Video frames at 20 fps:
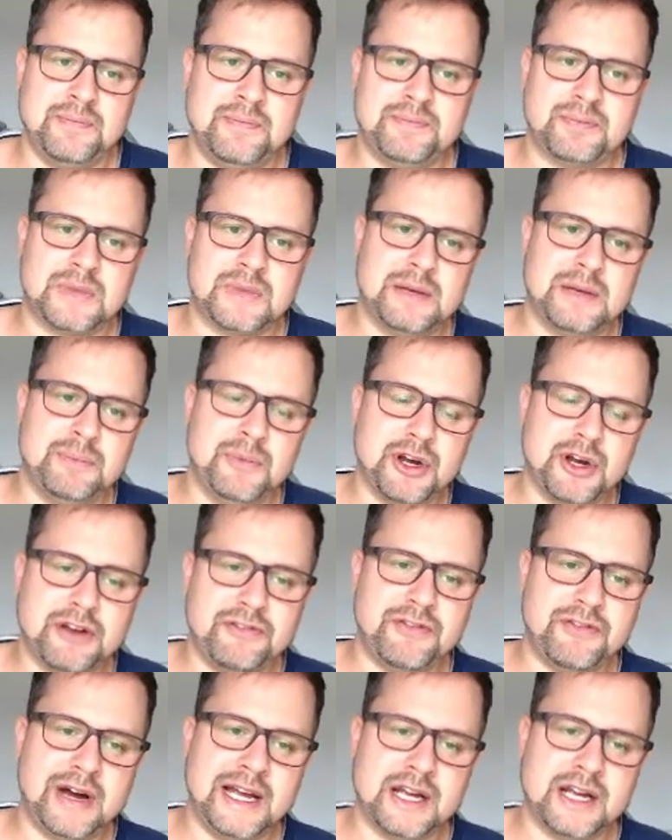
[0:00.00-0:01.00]

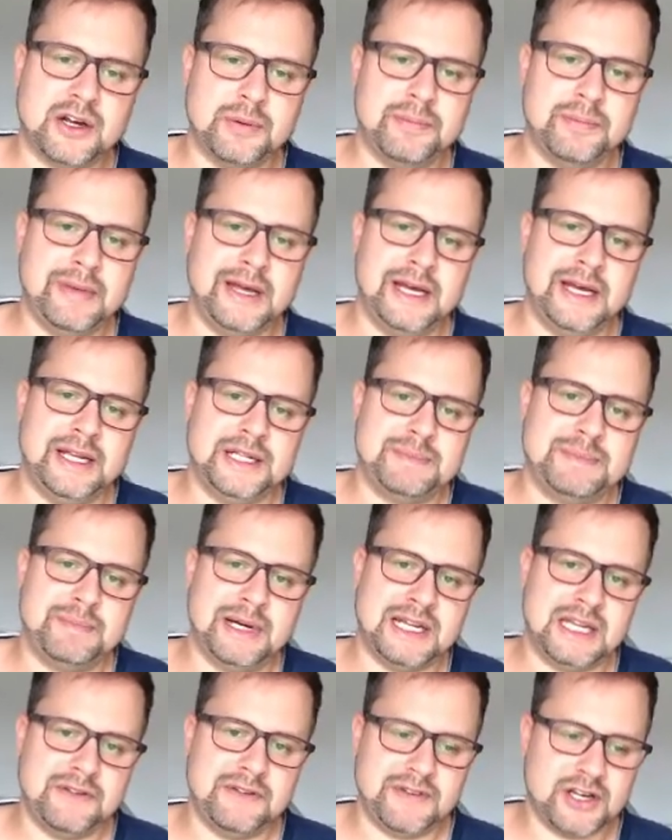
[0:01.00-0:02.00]
modify a command by
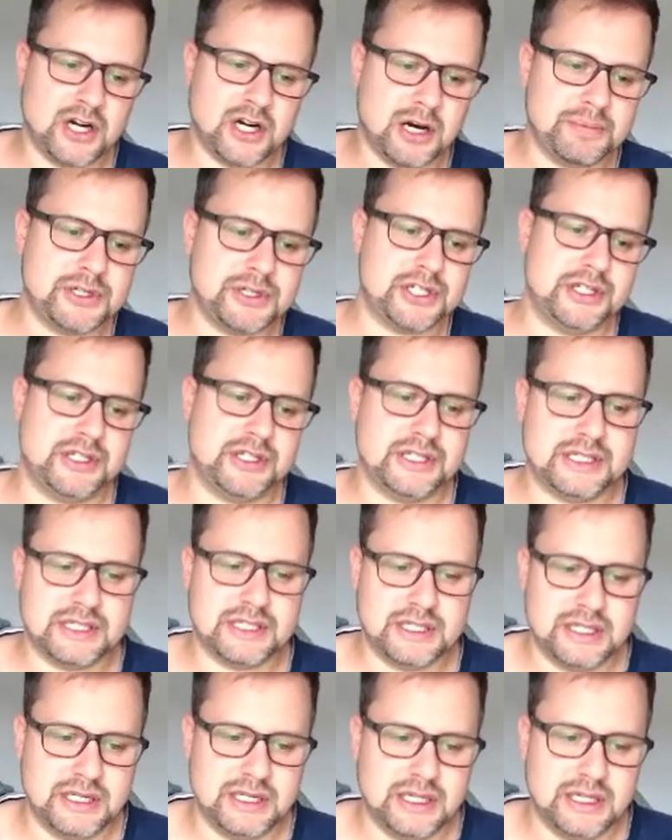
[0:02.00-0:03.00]
giving options.
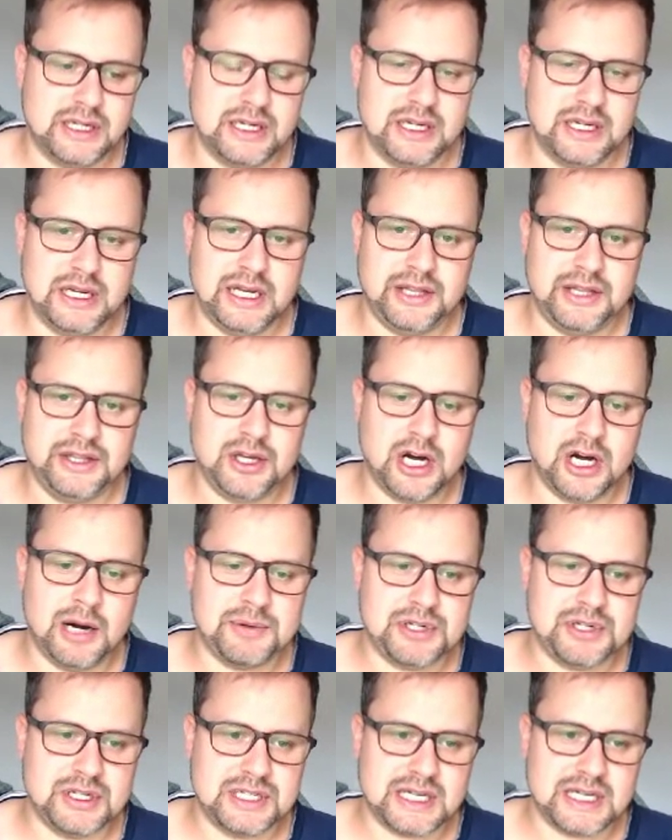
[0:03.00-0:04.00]
And the
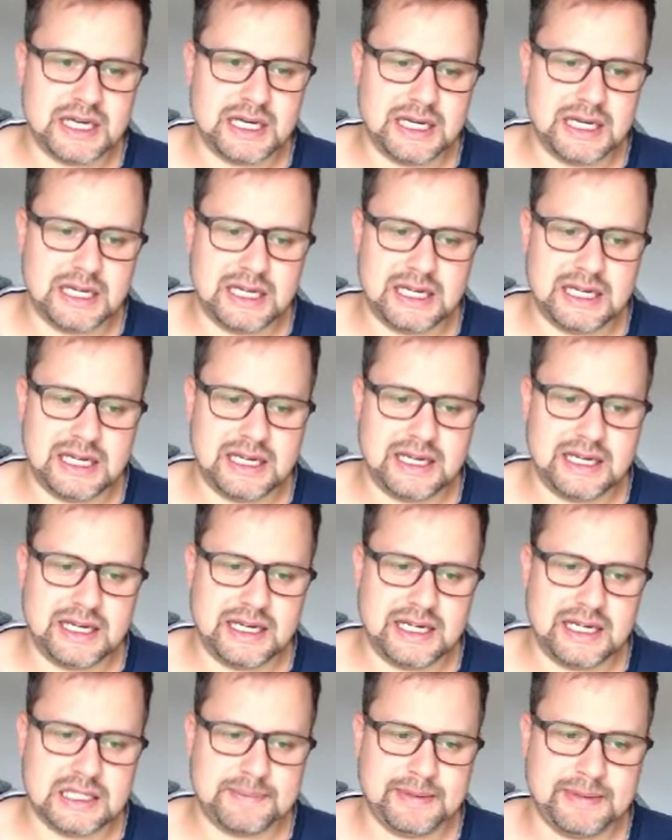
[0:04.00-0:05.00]
options are
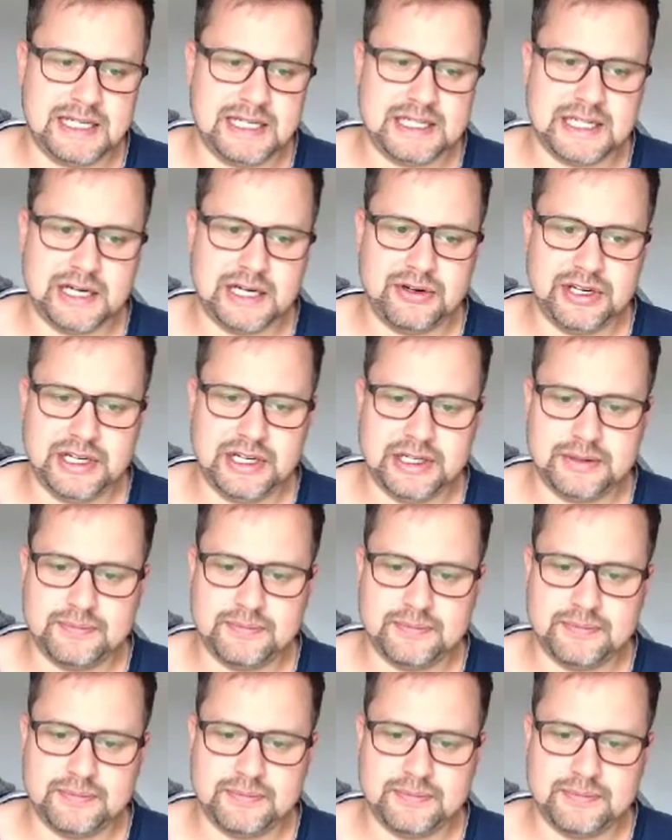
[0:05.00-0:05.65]
explained down here.